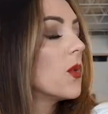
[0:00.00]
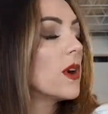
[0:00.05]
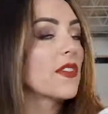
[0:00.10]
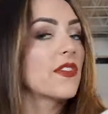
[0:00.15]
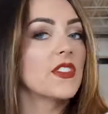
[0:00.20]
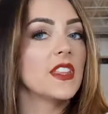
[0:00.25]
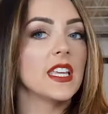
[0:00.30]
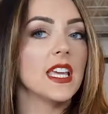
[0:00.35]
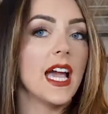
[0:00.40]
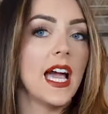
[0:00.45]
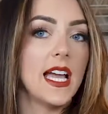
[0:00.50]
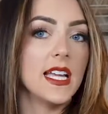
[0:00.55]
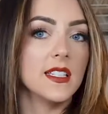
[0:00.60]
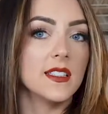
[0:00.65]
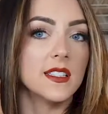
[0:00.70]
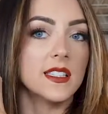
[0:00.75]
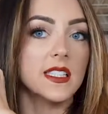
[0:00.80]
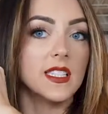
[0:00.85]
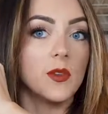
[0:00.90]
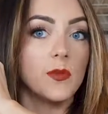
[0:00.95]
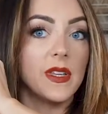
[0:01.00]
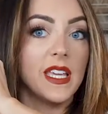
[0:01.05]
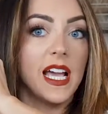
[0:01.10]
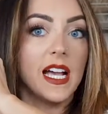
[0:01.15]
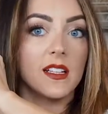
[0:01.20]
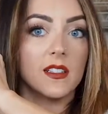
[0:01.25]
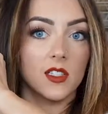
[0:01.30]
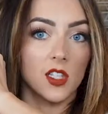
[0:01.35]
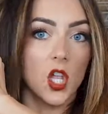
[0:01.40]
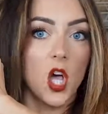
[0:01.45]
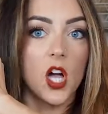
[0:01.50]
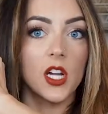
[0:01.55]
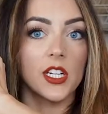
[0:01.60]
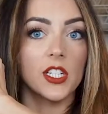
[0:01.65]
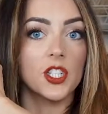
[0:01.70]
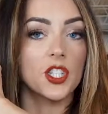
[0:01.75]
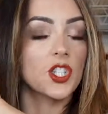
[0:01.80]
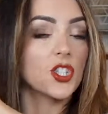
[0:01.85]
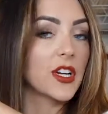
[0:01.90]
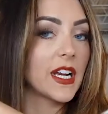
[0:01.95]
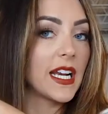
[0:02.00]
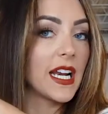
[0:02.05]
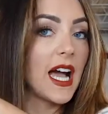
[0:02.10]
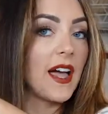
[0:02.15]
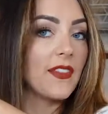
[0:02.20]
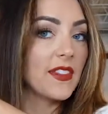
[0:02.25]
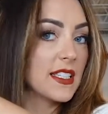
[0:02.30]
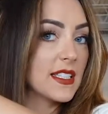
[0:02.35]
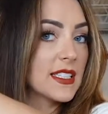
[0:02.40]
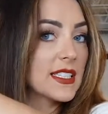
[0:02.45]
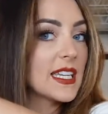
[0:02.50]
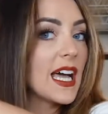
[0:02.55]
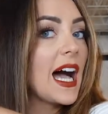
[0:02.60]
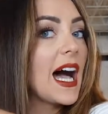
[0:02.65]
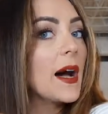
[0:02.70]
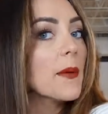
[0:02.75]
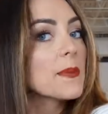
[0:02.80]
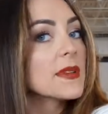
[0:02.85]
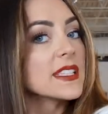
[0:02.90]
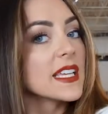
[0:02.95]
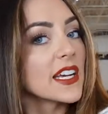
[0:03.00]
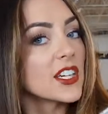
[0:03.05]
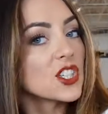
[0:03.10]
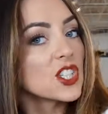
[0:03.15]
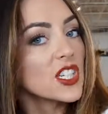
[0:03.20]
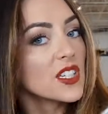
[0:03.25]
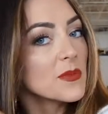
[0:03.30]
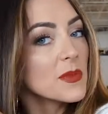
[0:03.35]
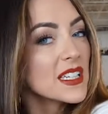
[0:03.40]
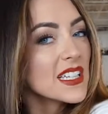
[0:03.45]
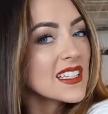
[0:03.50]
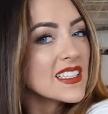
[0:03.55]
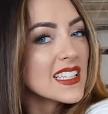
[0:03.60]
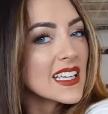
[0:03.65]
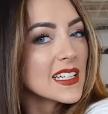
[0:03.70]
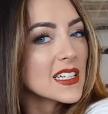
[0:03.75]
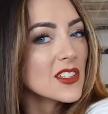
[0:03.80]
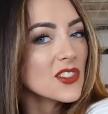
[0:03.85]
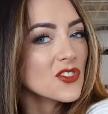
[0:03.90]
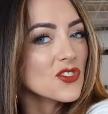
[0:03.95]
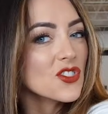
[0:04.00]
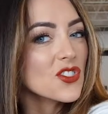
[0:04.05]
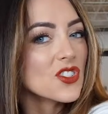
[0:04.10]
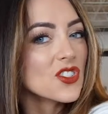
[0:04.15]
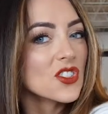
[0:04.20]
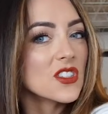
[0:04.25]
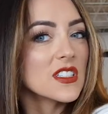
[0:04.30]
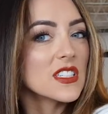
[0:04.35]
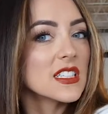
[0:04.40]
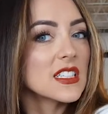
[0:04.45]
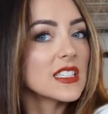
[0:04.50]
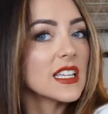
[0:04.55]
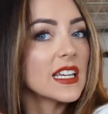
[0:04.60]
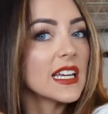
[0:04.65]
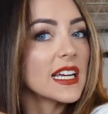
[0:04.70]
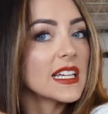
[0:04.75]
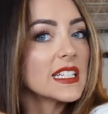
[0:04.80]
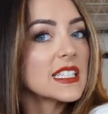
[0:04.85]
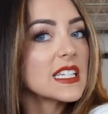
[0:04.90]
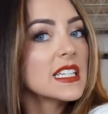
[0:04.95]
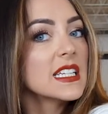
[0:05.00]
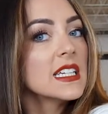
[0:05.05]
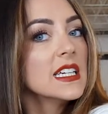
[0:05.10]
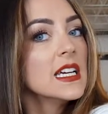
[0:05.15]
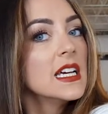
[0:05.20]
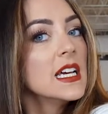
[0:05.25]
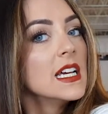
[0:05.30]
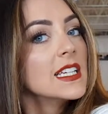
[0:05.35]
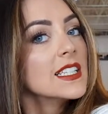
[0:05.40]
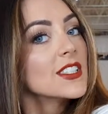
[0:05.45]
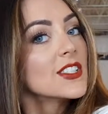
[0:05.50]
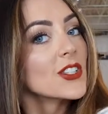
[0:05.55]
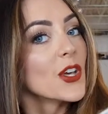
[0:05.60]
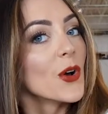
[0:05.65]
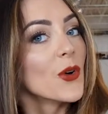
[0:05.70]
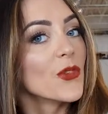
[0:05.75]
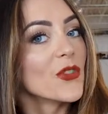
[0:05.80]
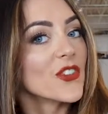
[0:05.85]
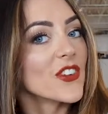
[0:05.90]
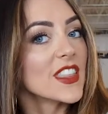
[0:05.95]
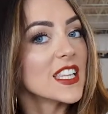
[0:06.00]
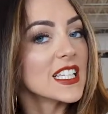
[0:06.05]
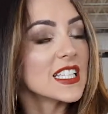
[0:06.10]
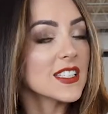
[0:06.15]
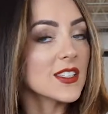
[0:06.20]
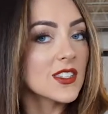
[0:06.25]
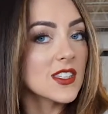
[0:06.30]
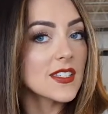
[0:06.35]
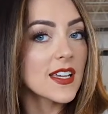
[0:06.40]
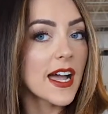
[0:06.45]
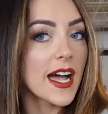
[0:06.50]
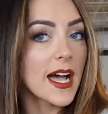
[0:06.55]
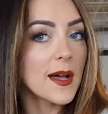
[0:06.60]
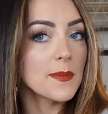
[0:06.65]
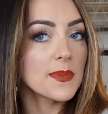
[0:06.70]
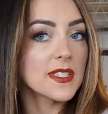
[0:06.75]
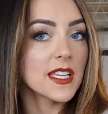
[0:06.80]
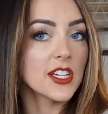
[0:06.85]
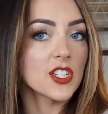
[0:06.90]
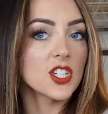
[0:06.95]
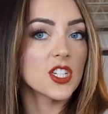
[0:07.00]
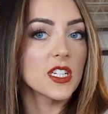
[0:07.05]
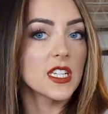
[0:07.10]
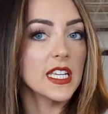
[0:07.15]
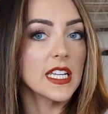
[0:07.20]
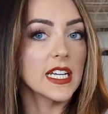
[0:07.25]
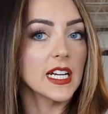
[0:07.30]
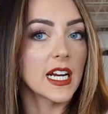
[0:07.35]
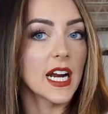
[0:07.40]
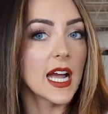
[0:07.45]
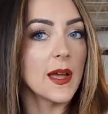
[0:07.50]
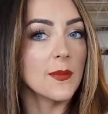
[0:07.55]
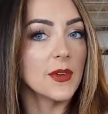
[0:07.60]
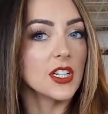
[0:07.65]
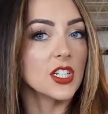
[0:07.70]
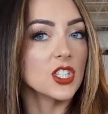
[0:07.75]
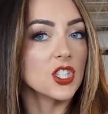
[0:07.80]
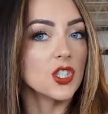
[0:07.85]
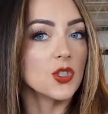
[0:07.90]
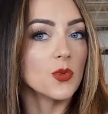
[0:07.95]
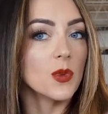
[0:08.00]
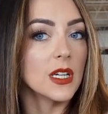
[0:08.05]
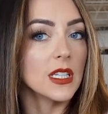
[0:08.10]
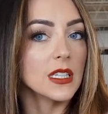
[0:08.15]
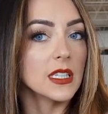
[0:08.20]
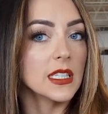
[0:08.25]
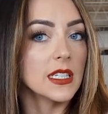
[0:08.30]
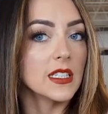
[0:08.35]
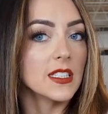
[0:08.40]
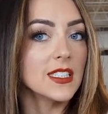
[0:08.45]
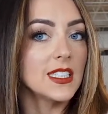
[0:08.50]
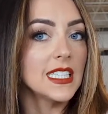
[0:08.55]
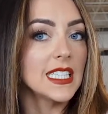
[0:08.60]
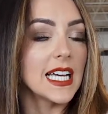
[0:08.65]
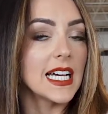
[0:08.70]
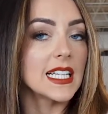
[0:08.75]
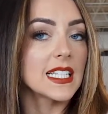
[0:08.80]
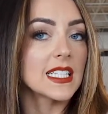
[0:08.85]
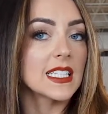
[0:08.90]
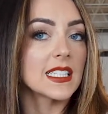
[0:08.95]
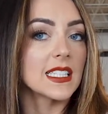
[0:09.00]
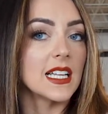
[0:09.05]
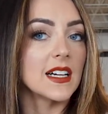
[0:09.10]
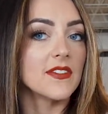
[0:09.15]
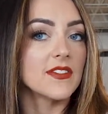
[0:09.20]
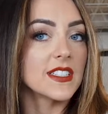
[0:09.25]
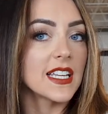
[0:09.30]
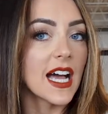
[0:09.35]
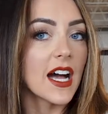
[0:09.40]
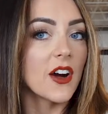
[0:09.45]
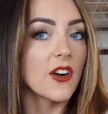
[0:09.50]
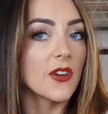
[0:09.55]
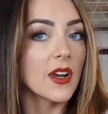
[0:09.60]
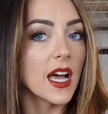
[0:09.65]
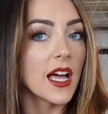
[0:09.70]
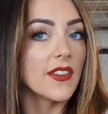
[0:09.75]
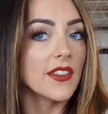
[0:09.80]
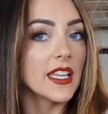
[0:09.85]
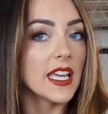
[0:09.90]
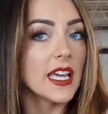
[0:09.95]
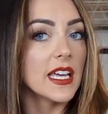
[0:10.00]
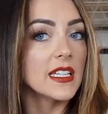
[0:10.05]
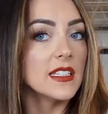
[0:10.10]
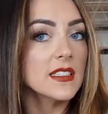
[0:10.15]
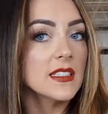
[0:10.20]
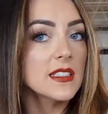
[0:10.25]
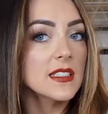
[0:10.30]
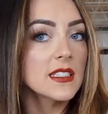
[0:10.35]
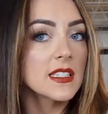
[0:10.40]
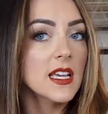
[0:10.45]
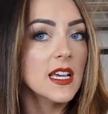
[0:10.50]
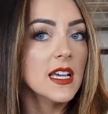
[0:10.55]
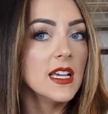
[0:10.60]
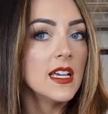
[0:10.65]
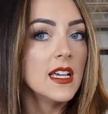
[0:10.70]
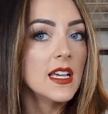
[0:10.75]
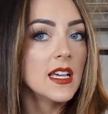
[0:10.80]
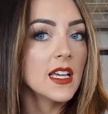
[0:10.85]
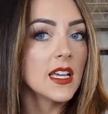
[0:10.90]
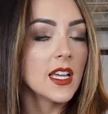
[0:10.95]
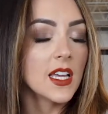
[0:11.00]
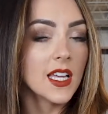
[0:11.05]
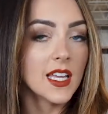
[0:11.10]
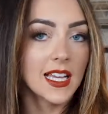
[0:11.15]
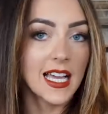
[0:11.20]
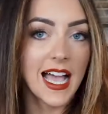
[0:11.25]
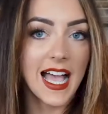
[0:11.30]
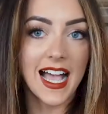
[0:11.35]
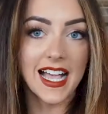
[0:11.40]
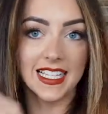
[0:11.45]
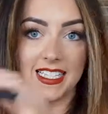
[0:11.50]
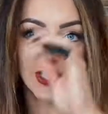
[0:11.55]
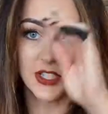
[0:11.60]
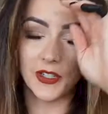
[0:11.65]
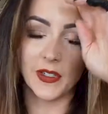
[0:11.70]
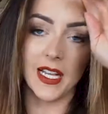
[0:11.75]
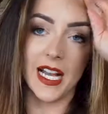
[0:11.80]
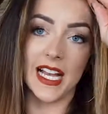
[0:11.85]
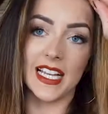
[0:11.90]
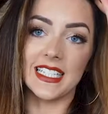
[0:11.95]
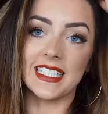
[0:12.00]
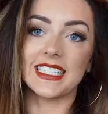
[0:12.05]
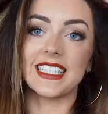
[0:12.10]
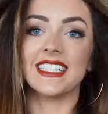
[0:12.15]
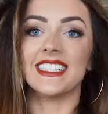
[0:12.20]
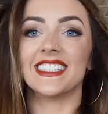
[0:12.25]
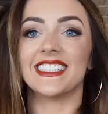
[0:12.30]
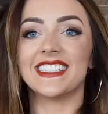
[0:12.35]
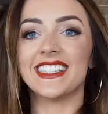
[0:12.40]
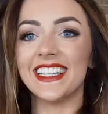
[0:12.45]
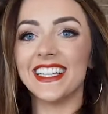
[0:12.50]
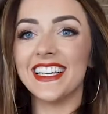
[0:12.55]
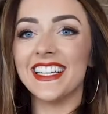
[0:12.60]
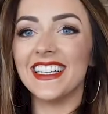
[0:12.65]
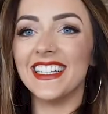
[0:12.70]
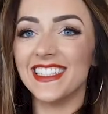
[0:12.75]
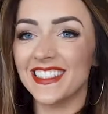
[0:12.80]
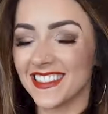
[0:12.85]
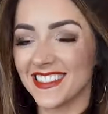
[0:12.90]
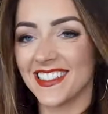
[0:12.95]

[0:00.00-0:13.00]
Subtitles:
want the ends to be as long and straight on this top section because then it'll just look disconnected. So for this top section here, I'm gonna do a little less left out on the ends, as you guys can see.